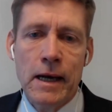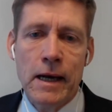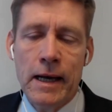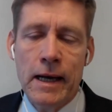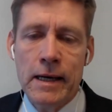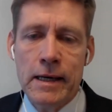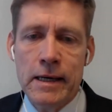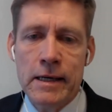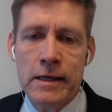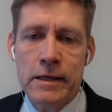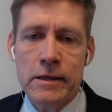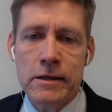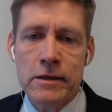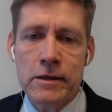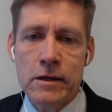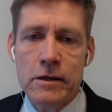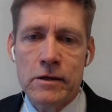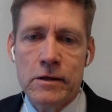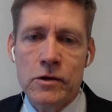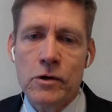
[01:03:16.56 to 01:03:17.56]
And it's
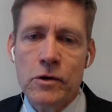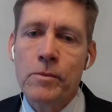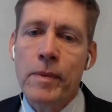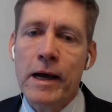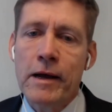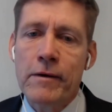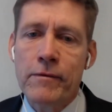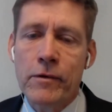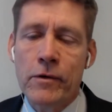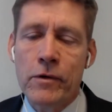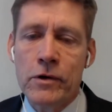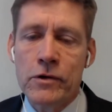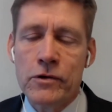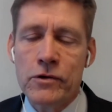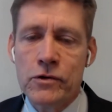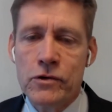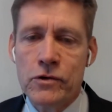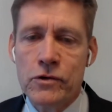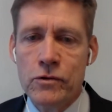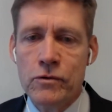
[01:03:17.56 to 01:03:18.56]
not so bad for
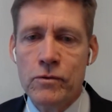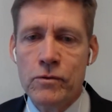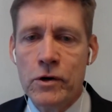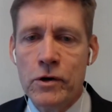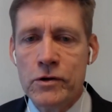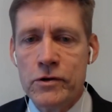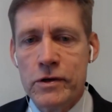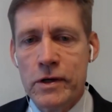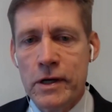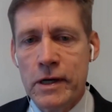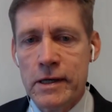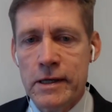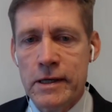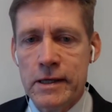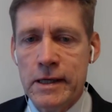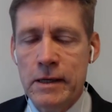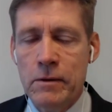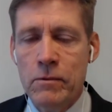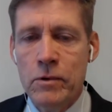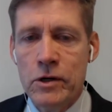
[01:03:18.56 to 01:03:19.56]
us to watch and
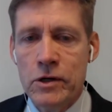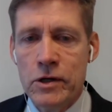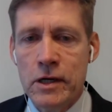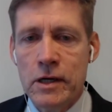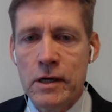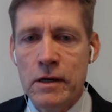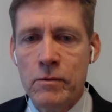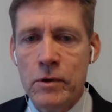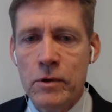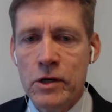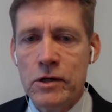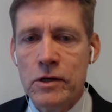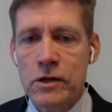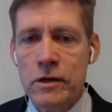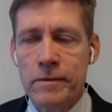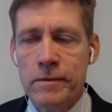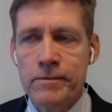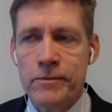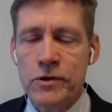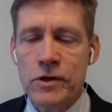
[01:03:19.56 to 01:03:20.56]
see which
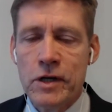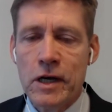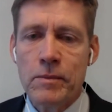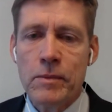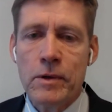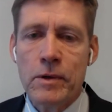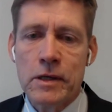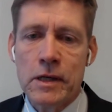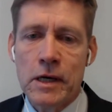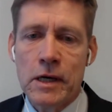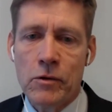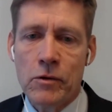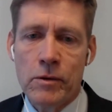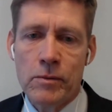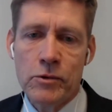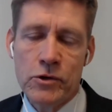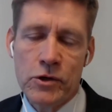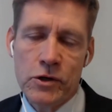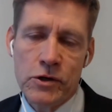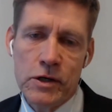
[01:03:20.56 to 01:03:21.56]
segments and how the
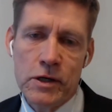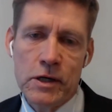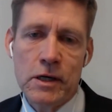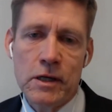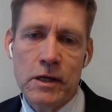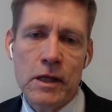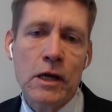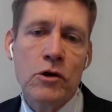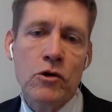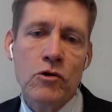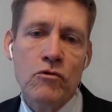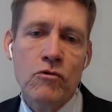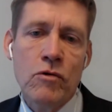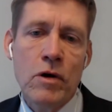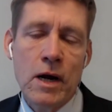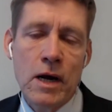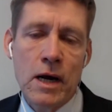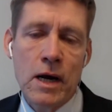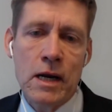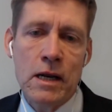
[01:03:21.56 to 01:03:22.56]
positioning they do
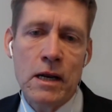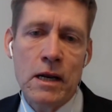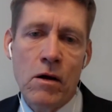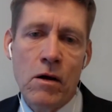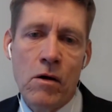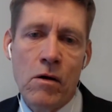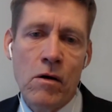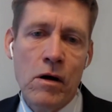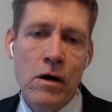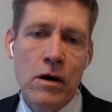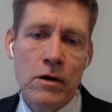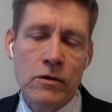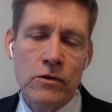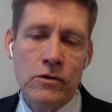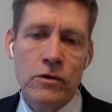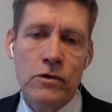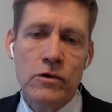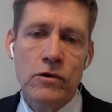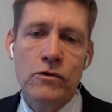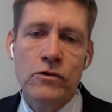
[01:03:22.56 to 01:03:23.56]
in the lung
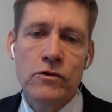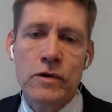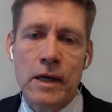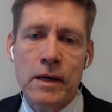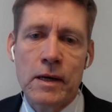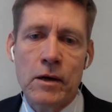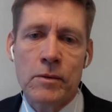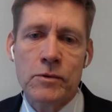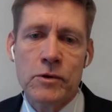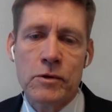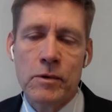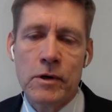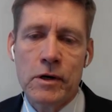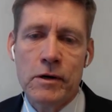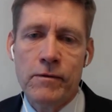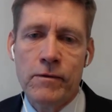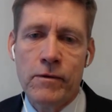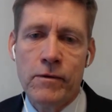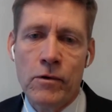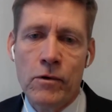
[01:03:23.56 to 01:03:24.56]
to use that
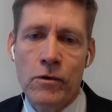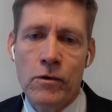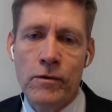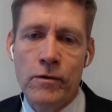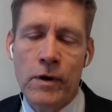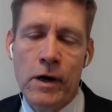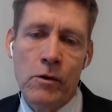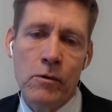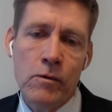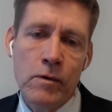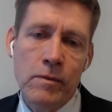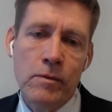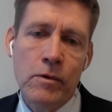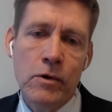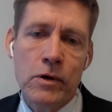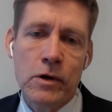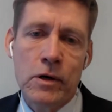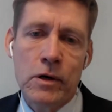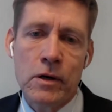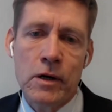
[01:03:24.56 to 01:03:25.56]
optimally for how we
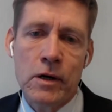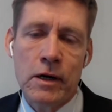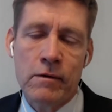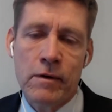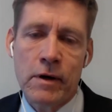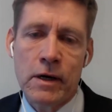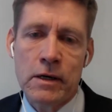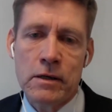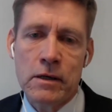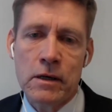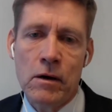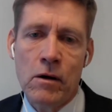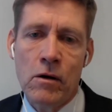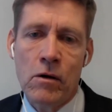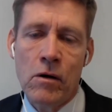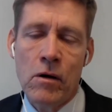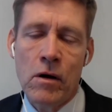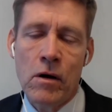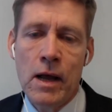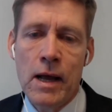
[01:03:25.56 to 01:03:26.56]
would advance in
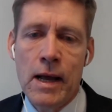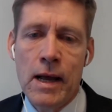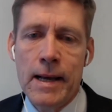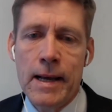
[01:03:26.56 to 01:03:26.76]
lung.